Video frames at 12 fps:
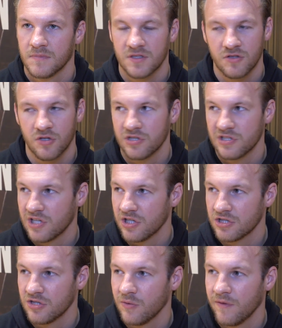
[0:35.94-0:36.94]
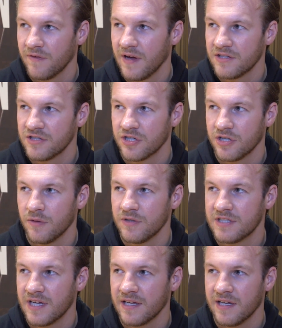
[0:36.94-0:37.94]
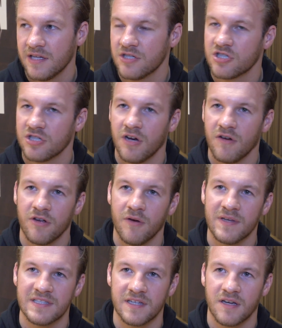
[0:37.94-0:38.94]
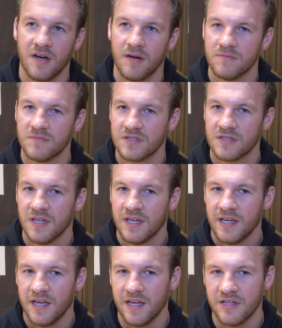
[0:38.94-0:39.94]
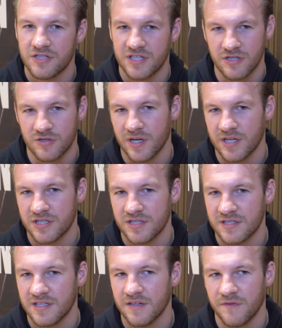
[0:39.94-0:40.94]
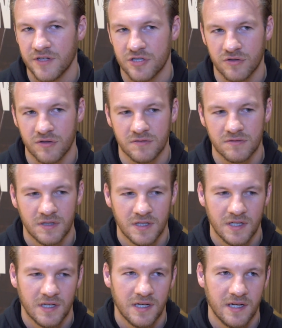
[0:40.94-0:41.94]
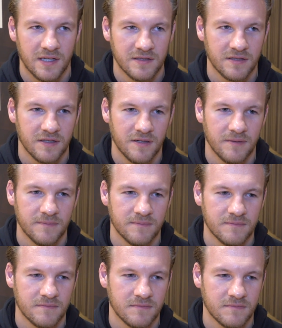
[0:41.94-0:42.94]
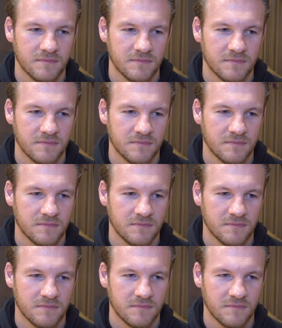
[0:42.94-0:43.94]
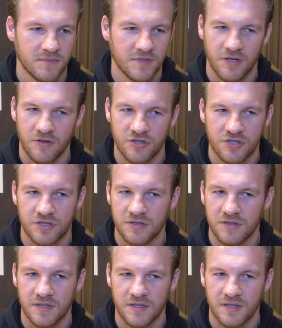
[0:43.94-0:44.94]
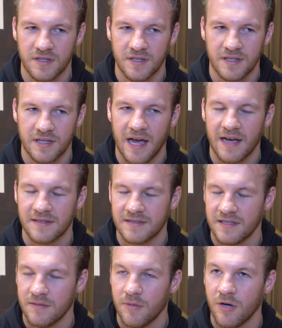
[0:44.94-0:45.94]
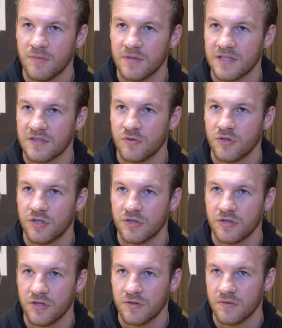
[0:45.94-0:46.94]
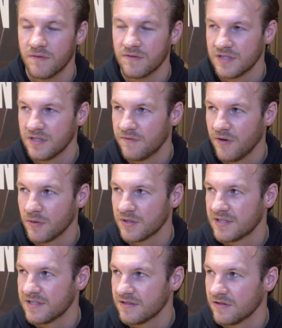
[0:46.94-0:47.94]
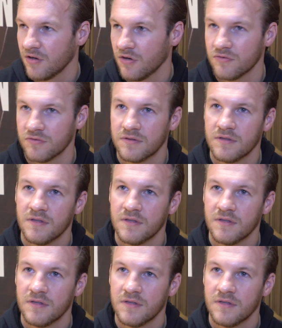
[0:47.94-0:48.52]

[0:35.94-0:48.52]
It's not a discussion that we've had. You can only take each scenario as it comes, each situation's individual. And um, you know, you, you, you, act in the moment. That's all you can do. Obviously, the focus isn't on